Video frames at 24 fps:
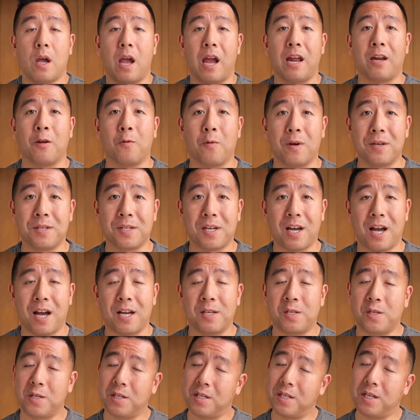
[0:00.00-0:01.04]
Anyways,
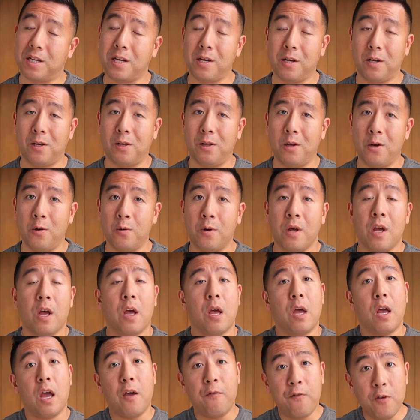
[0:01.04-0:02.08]
guys, just to conclude,
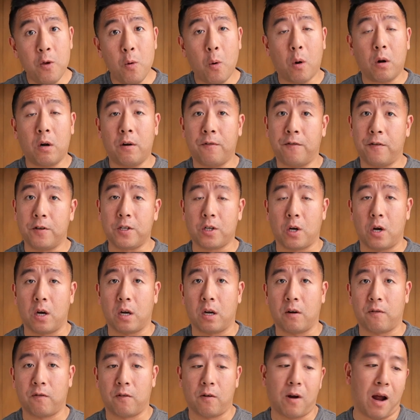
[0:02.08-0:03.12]
if you are a
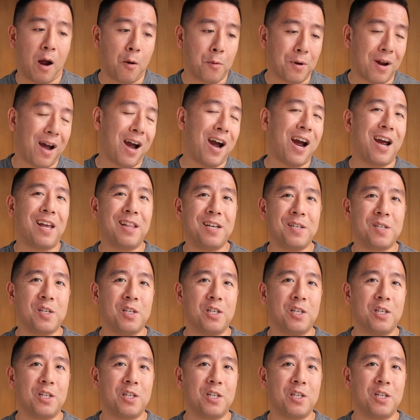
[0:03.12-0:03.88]
photographer, I would highly